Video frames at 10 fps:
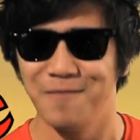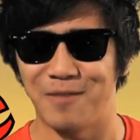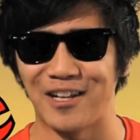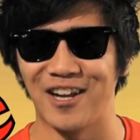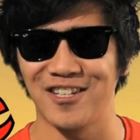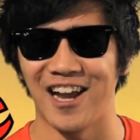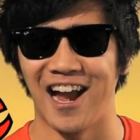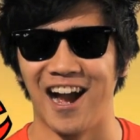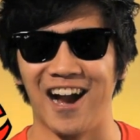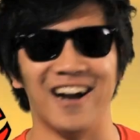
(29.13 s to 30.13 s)
Peter
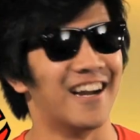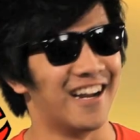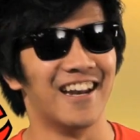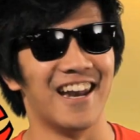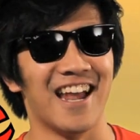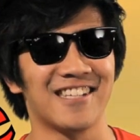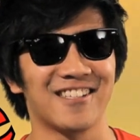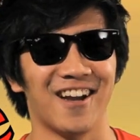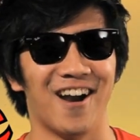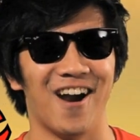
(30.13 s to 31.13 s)
Chao.
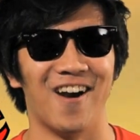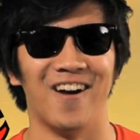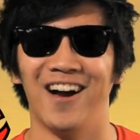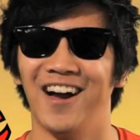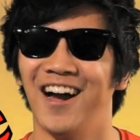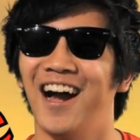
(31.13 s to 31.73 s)
Let's go!